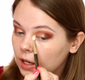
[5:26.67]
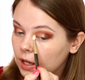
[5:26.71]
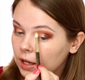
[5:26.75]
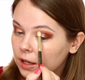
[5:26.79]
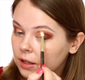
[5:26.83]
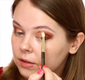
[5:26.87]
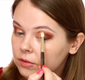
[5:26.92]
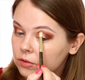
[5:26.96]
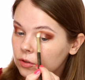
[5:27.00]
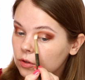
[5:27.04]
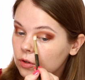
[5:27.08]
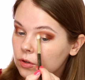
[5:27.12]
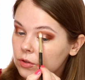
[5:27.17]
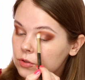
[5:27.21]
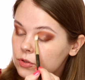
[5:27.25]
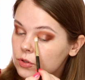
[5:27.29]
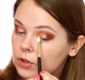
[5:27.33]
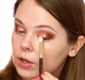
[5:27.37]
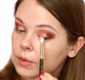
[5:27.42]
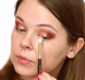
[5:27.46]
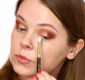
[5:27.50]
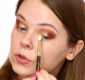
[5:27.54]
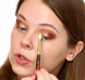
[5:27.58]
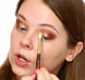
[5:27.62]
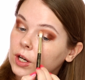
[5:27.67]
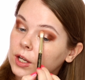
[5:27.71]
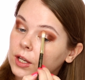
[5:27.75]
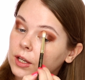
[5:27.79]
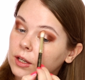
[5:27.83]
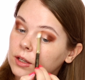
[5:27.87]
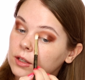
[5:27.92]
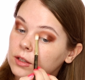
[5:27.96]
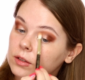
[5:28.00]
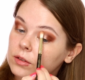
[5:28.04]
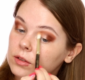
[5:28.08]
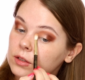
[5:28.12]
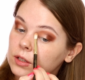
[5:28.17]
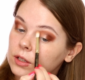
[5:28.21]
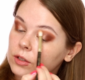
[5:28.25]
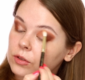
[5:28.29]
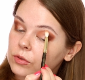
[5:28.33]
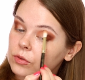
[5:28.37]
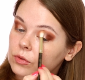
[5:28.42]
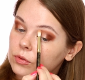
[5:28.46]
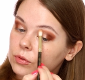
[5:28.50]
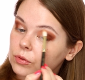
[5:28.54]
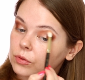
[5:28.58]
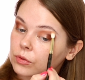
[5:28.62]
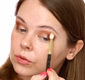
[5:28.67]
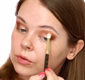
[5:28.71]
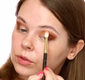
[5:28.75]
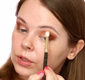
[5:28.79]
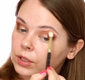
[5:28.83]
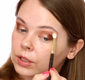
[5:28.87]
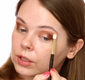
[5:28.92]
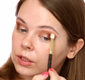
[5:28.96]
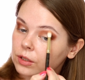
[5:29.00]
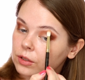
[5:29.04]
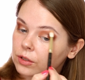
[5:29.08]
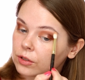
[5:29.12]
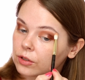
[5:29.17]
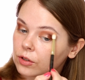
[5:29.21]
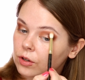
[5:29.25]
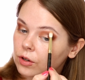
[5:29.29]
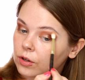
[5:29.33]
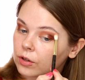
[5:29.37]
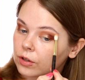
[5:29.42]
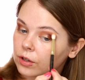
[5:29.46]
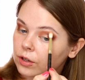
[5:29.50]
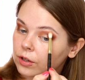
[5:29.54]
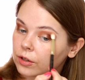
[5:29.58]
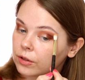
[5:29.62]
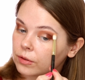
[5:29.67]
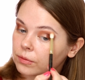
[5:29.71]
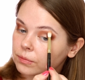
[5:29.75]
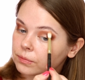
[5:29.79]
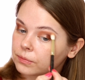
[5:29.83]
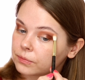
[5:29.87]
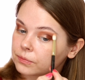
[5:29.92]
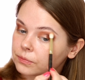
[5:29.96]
And also I'm dragging it into the inner corner.